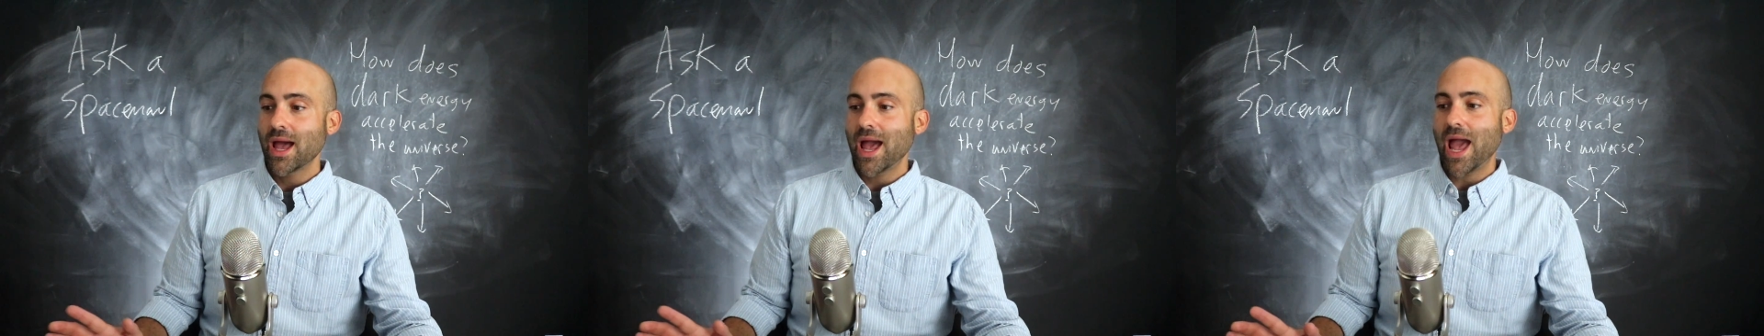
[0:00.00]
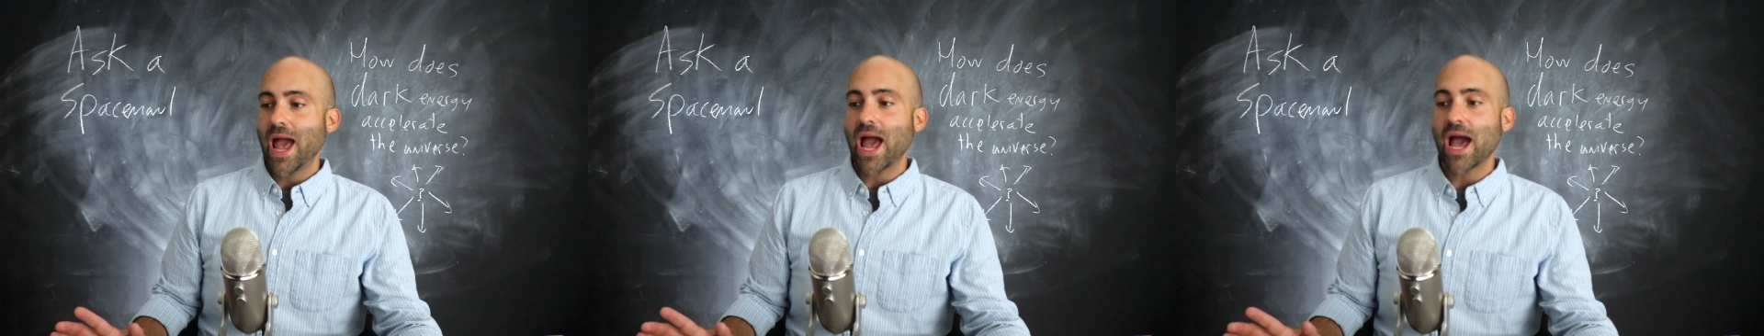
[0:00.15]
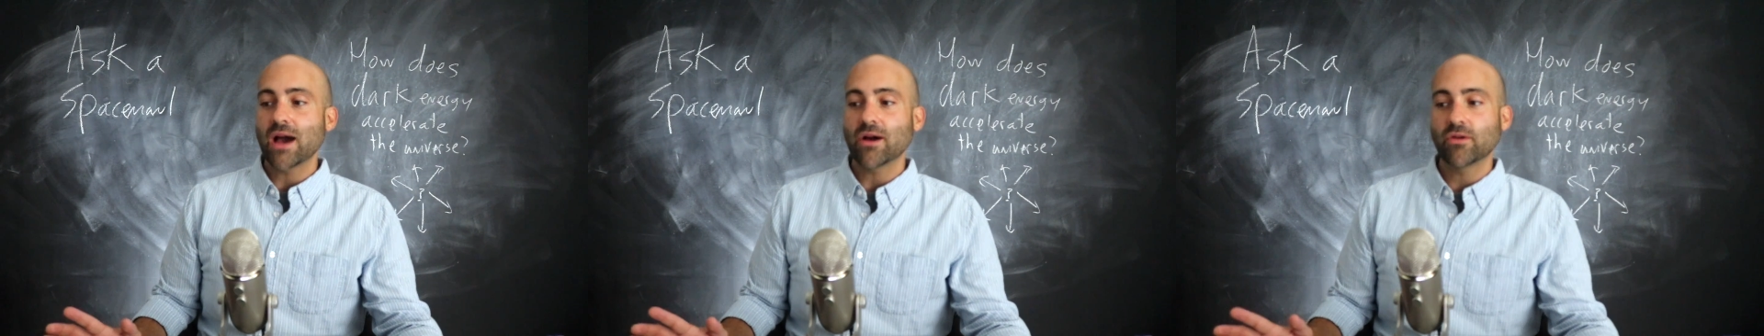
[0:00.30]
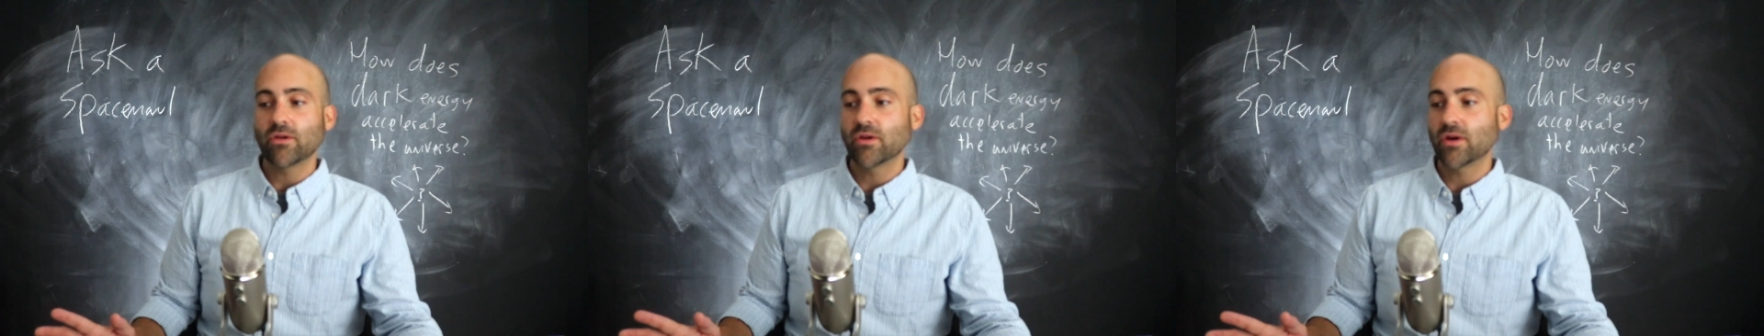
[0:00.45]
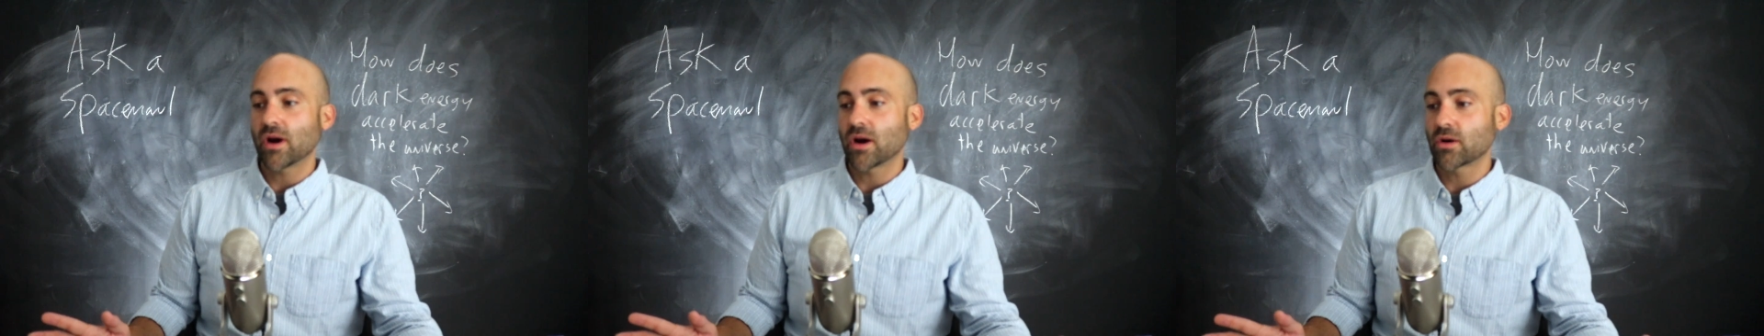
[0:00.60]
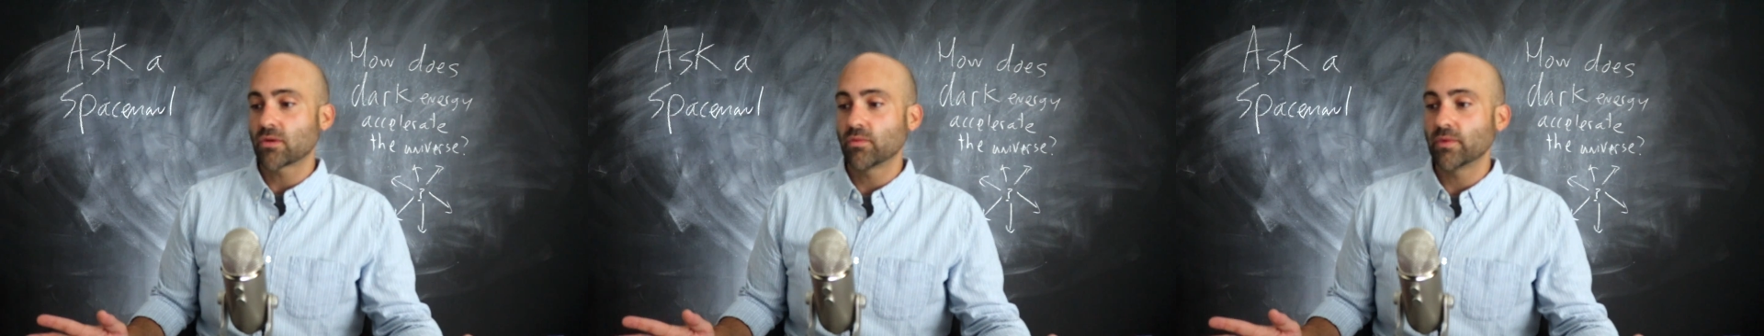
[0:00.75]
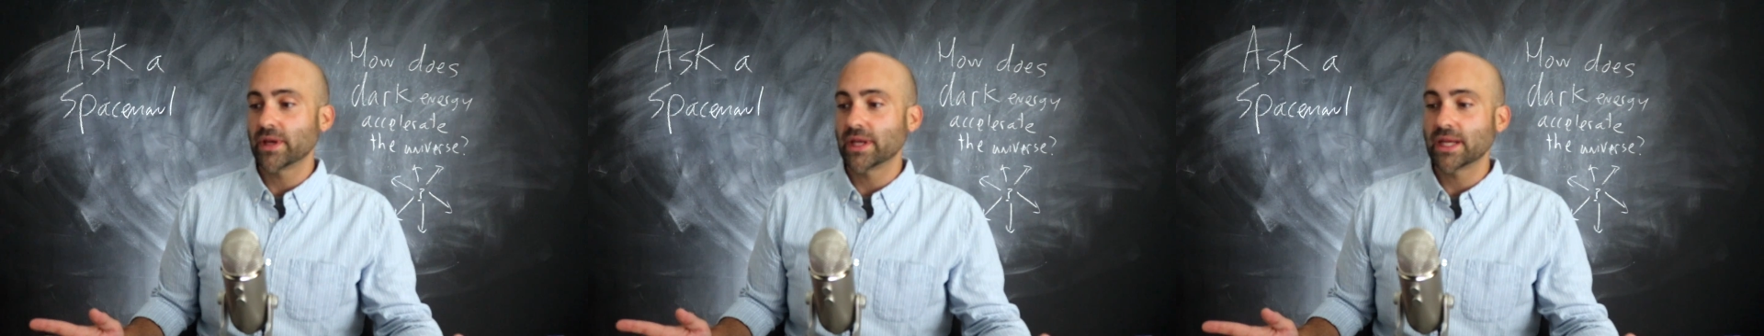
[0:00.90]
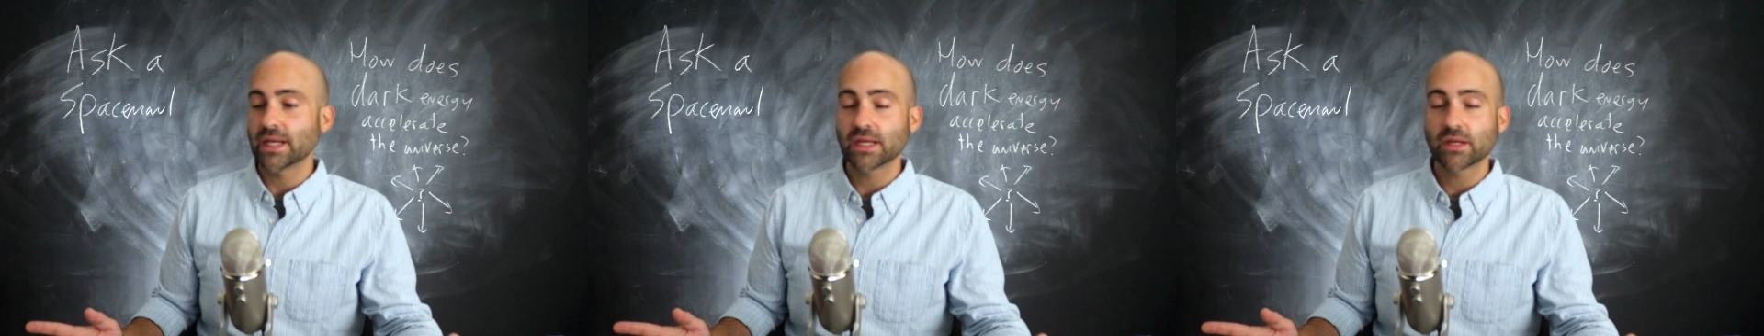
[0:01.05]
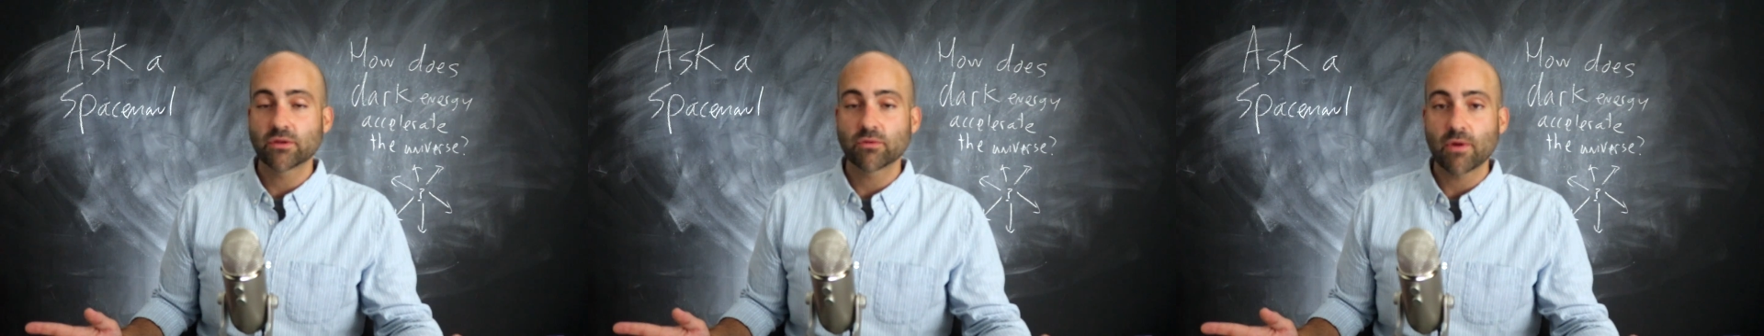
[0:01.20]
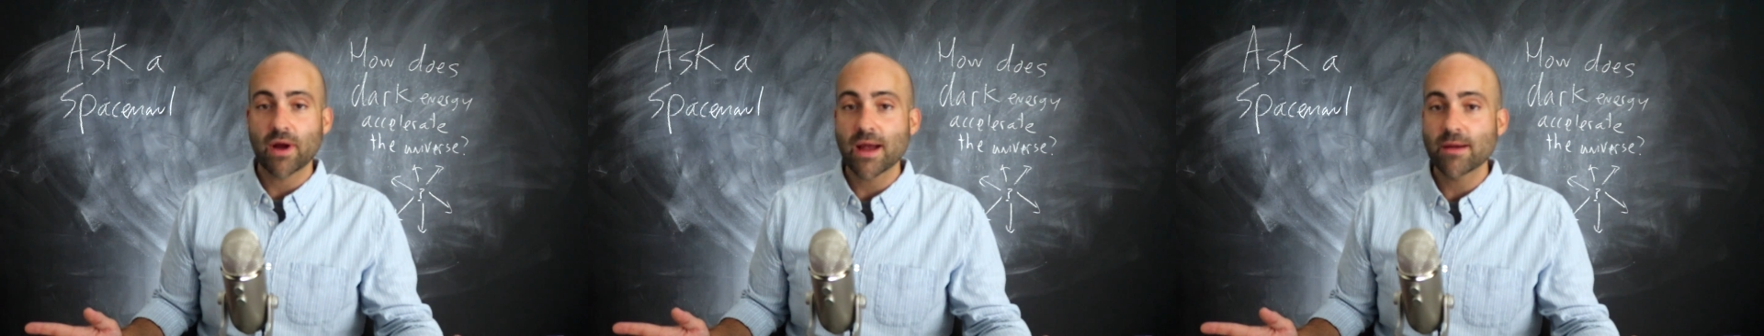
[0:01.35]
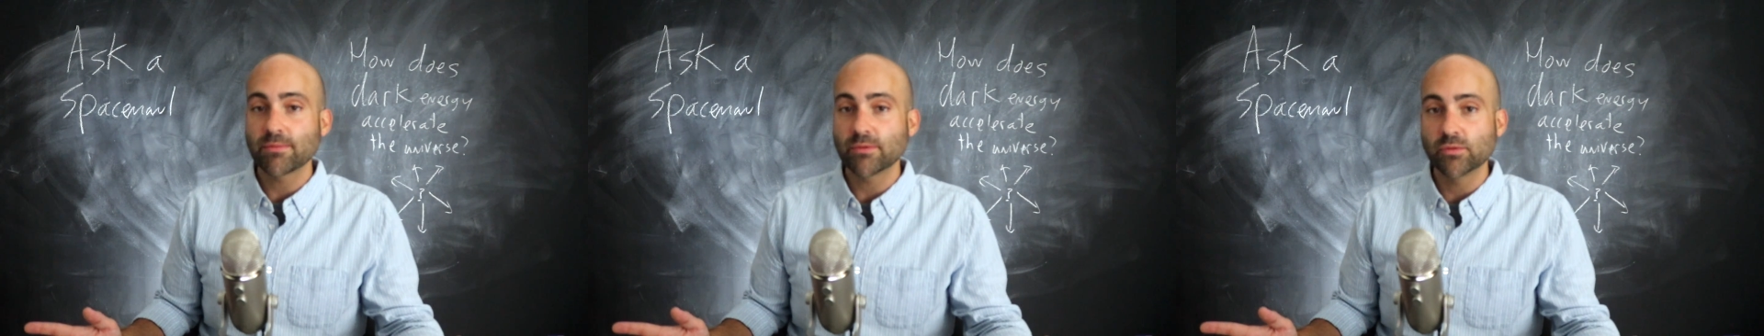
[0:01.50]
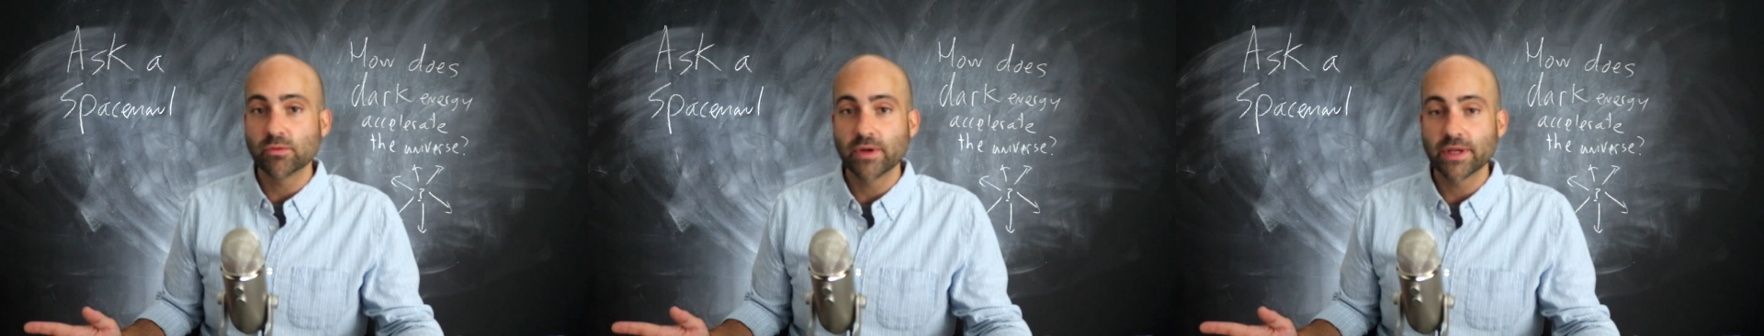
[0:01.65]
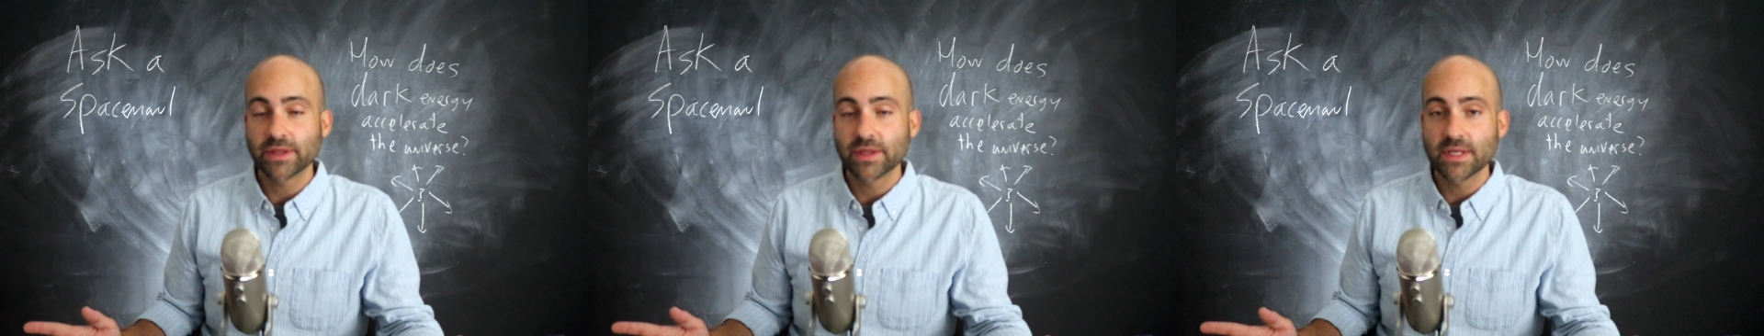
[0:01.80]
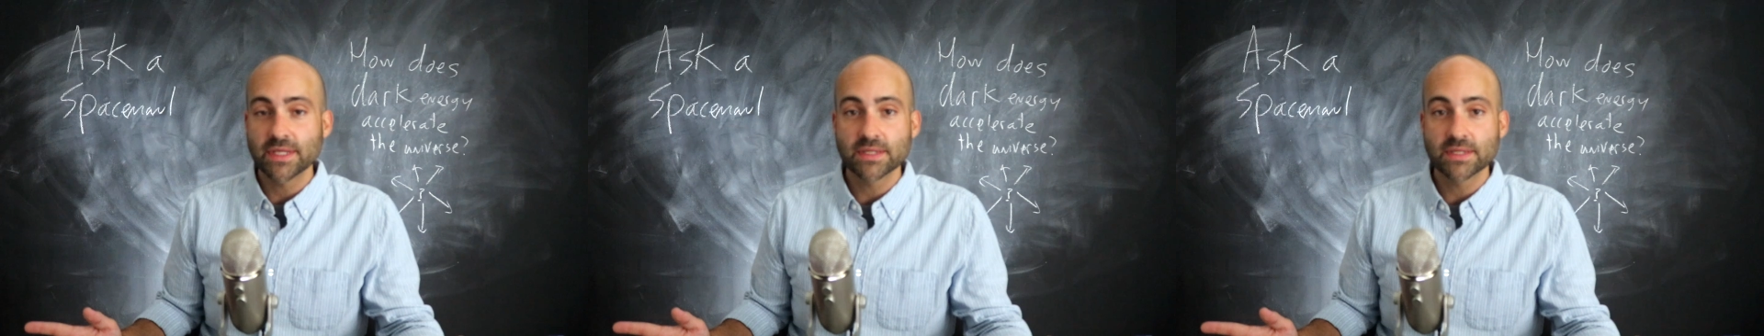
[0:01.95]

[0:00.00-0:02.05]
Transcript: how are we going to grapple with